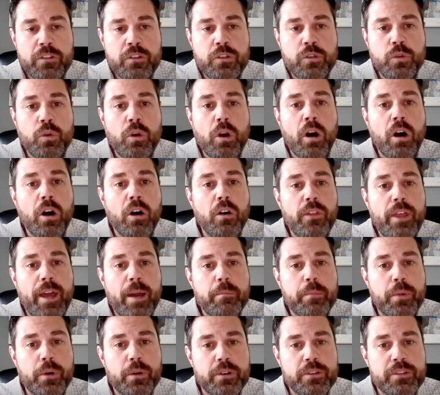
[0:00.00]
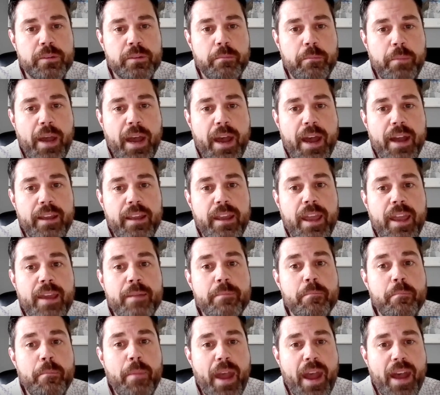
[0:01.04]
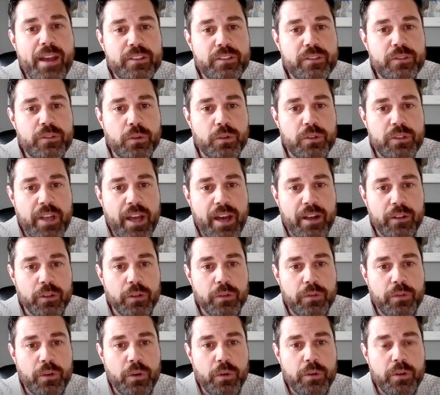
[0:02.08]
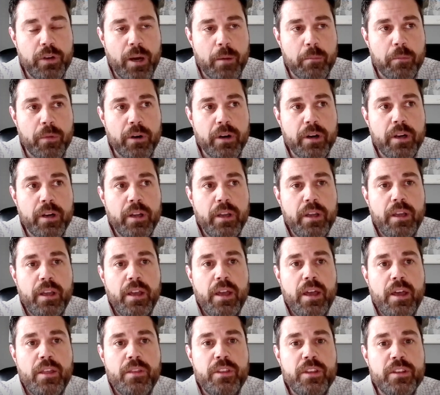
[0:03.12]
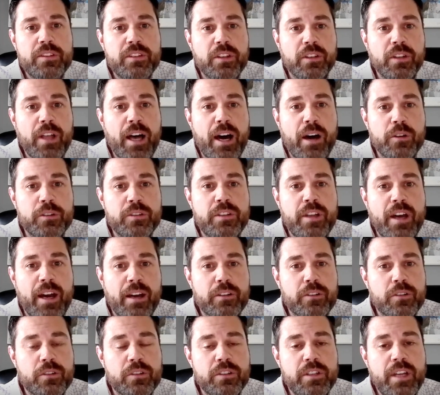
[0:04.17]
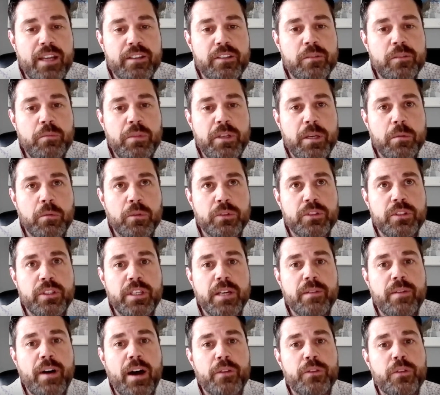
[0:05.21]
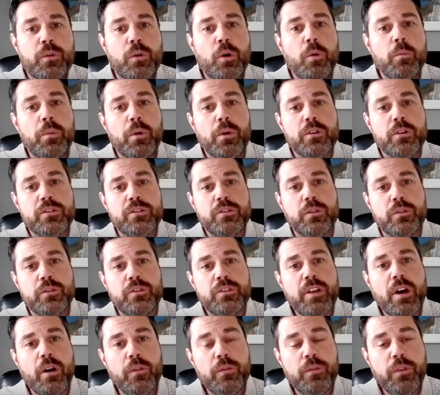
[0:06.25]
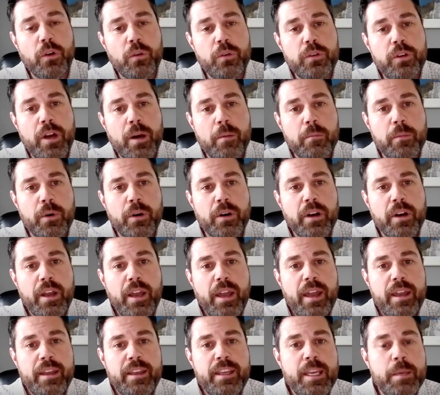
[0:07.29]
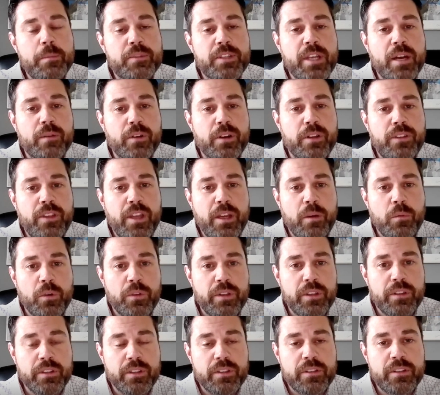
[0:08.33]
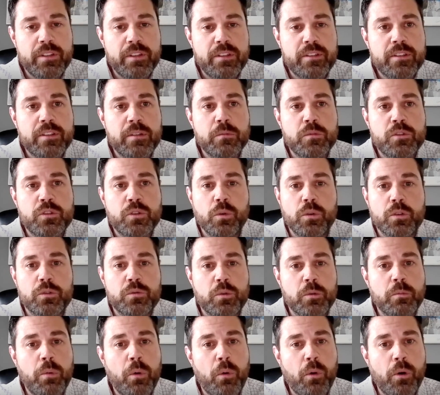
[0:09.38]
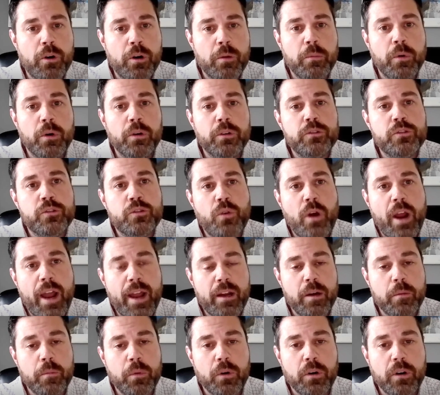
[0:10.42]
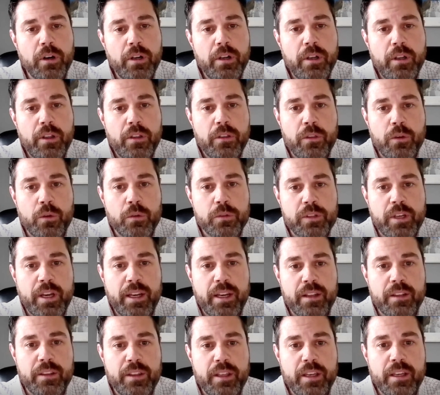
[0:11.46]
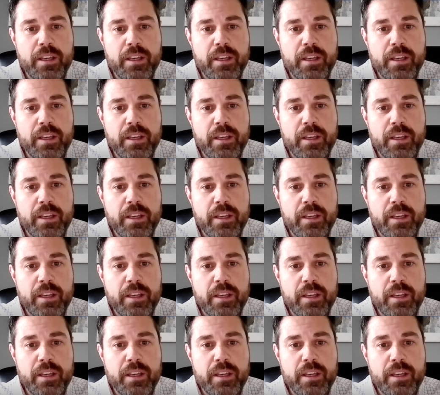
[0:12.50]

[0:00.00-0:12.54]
to call that person back and mask their telephone number. This allows doctors not to be able to give out their own personal cell phone number, keeps everything within the system so it's reportable, trackable, those kind of